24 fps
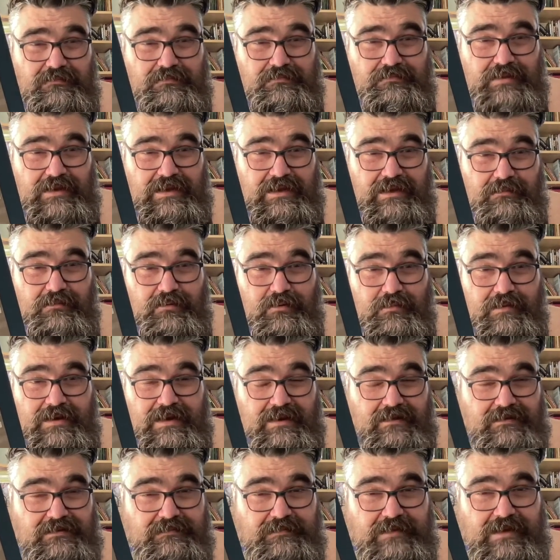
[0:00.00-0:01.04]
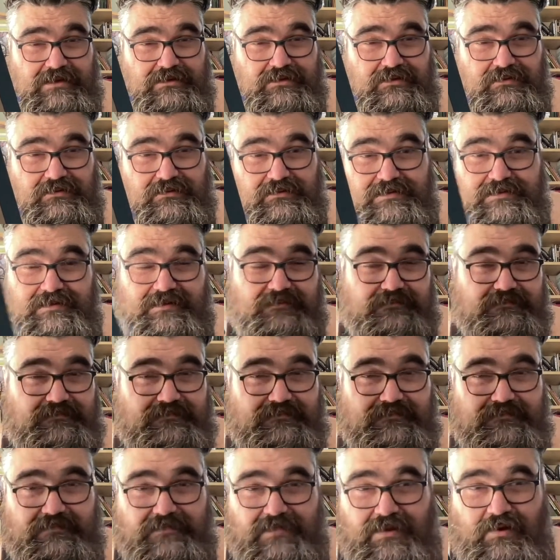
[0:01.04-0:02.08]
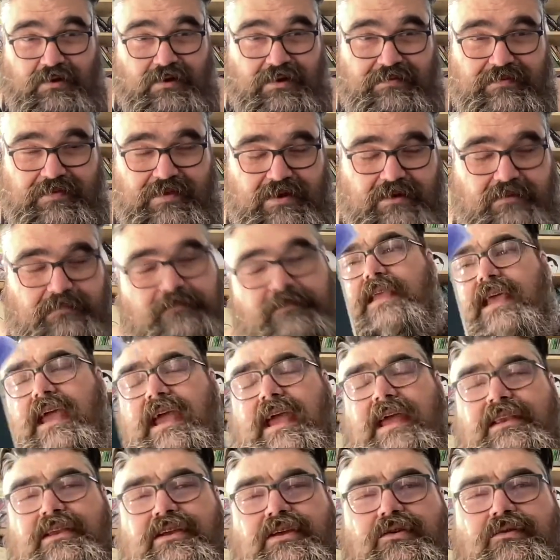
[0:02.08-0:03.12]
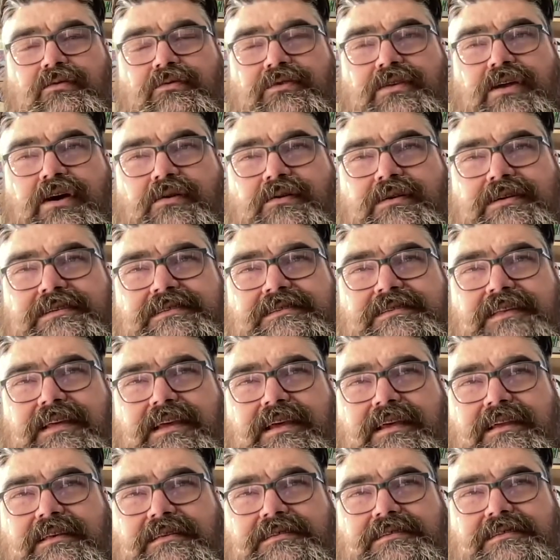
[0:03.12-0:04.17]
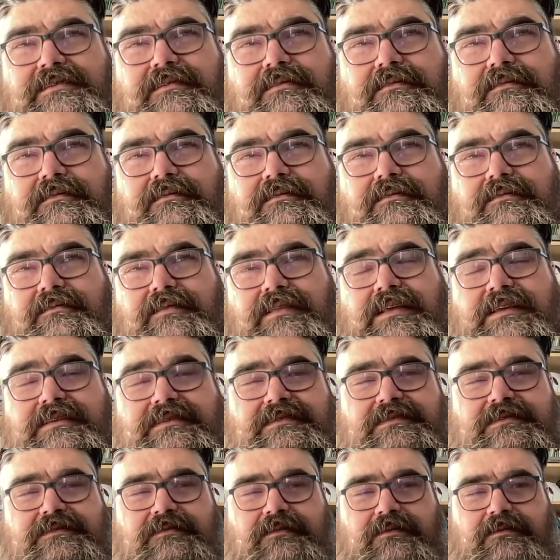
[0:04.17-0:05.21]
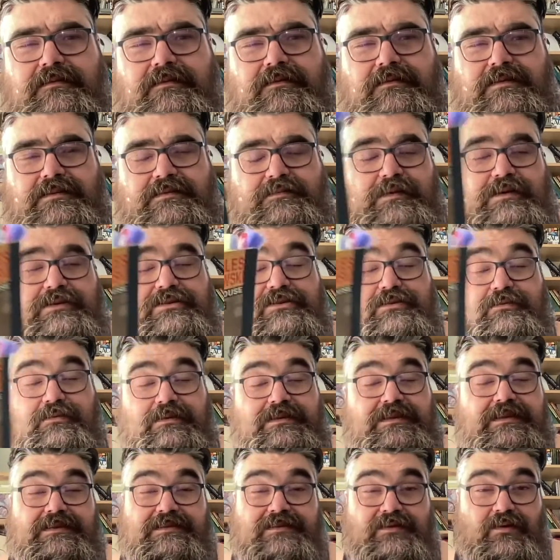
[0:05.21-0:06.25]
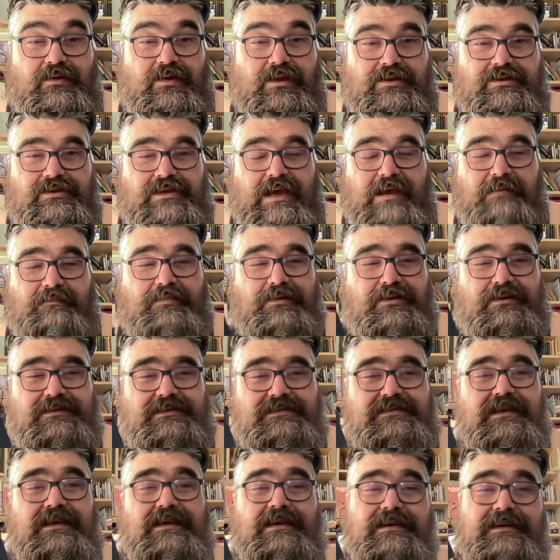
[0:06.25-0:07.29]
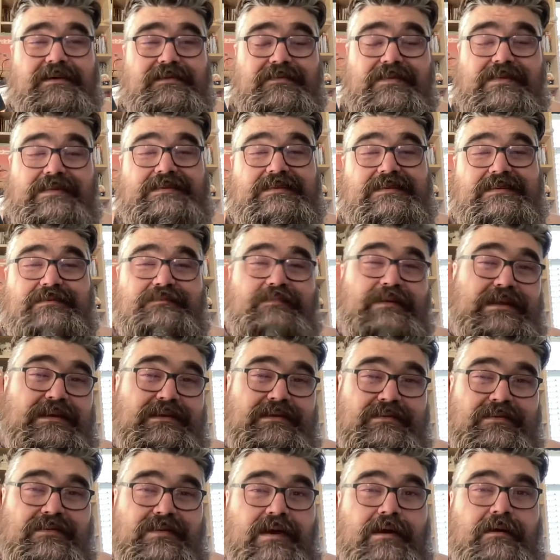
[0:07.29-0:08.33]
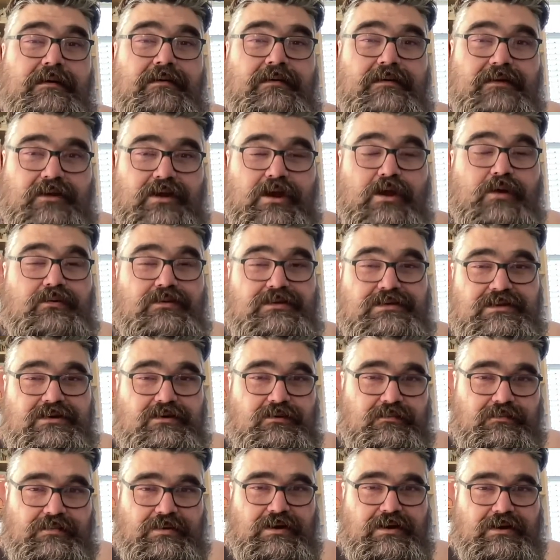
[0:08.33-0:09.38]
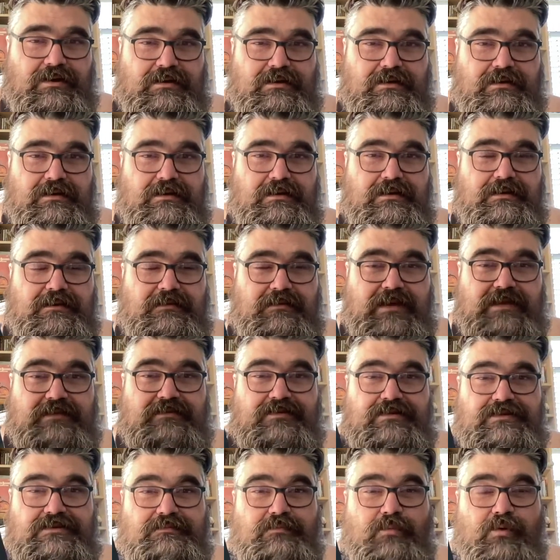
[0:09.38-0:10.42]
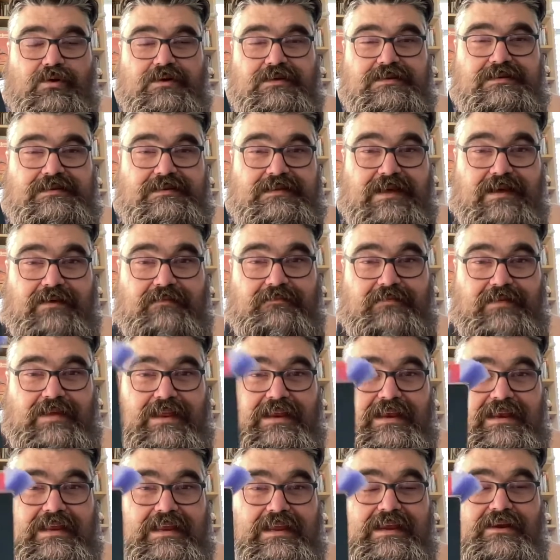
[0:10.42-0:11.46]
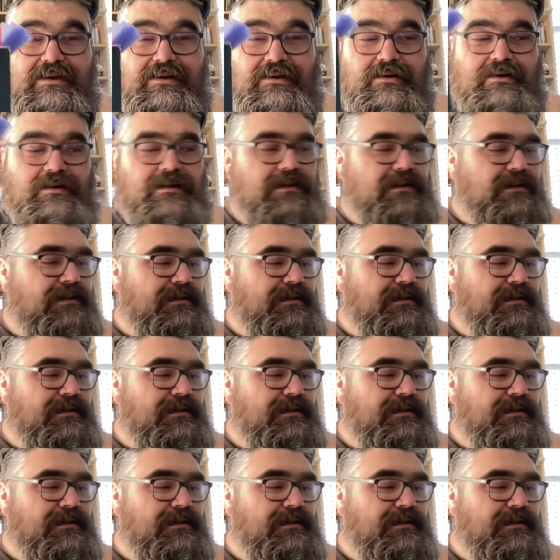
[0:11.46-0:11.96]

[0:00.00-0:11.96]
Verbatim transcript: pick up Rooming House Madrigals. They're in there. And you'll notice that this, especially with these early chapbooks, this has been the go-to book. Like, there's more stuff in here